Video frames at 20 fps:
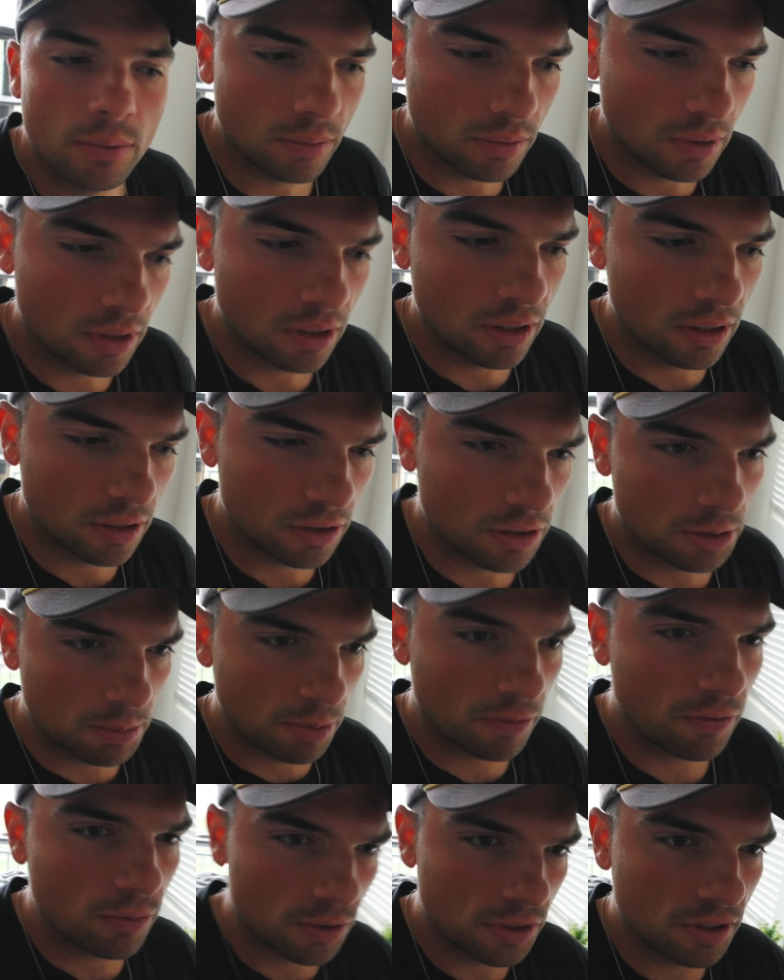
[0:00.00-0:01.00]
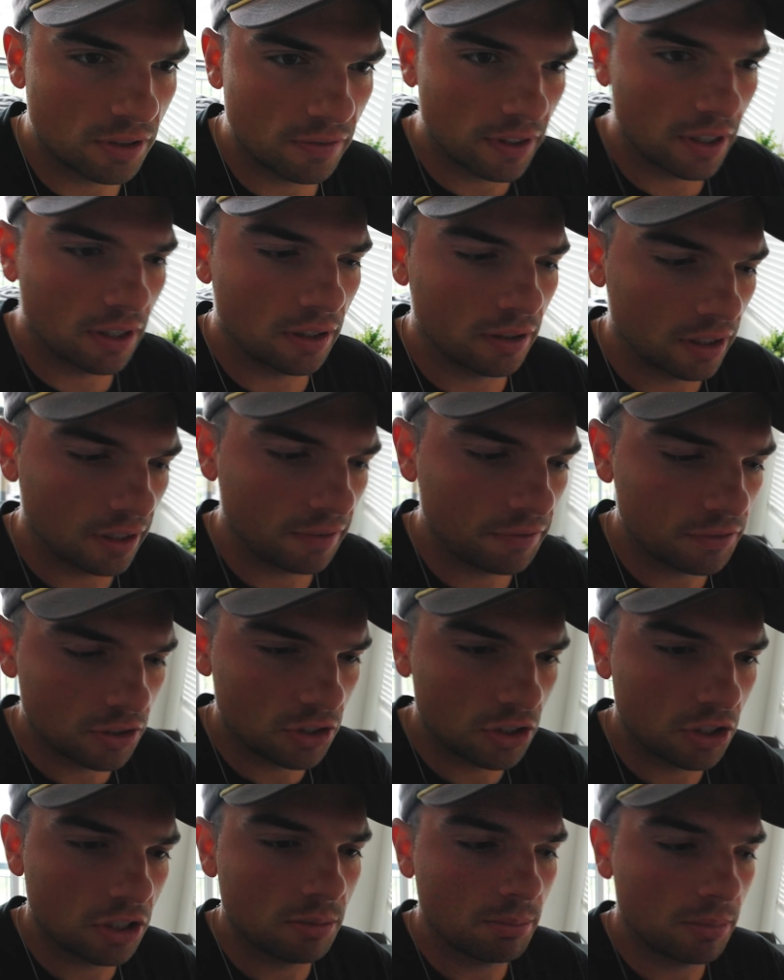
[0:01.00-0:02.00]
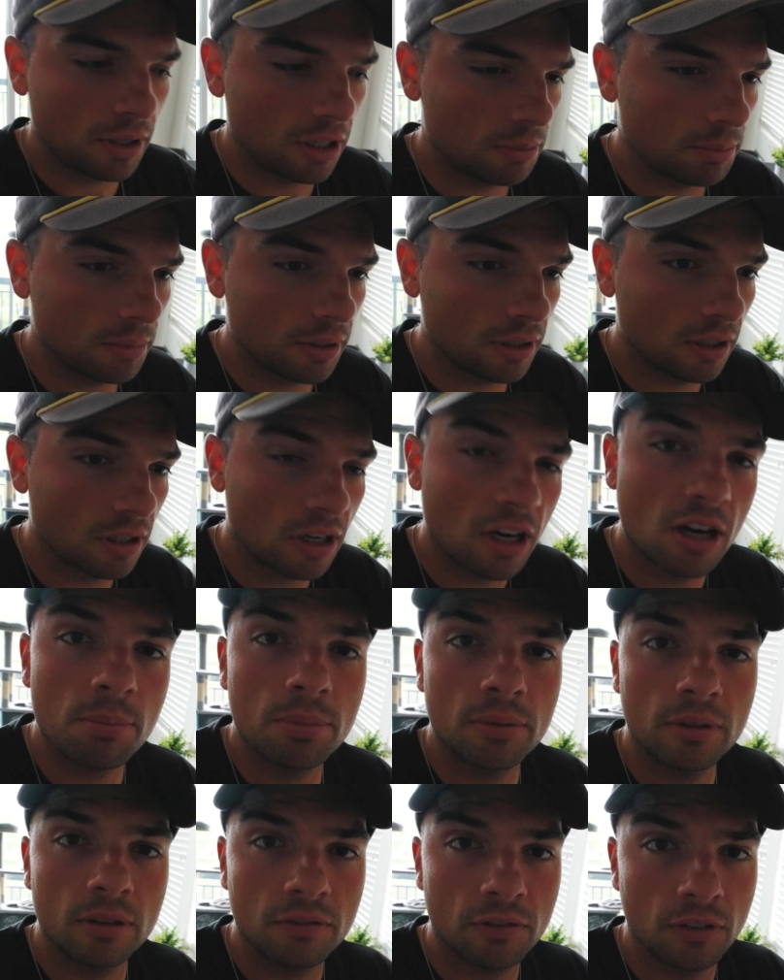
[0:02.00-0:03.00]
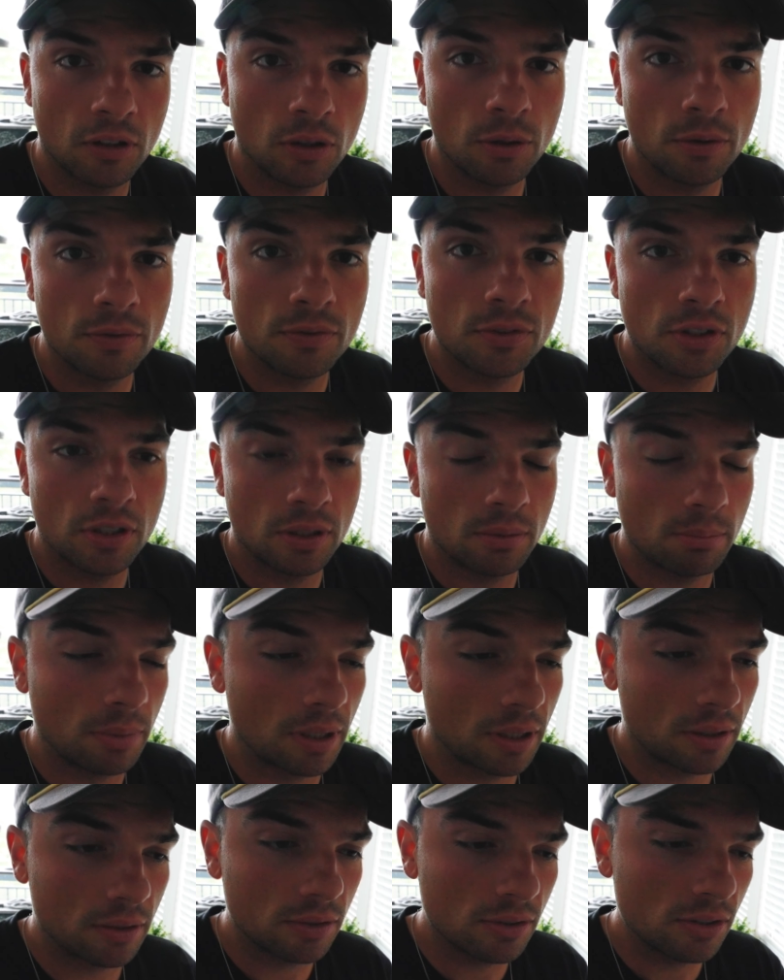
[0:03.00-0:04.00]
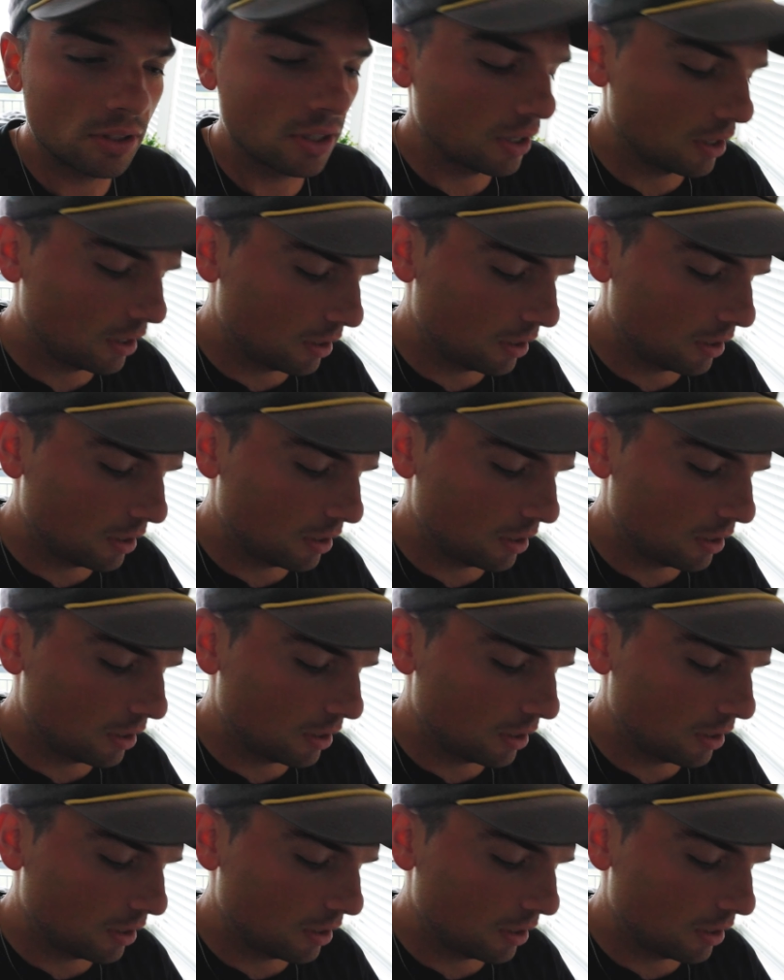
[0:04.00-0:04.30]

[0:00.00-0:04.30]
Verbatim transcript: uh, uh, just before Savannah left, she made me a couple of loaves and bagels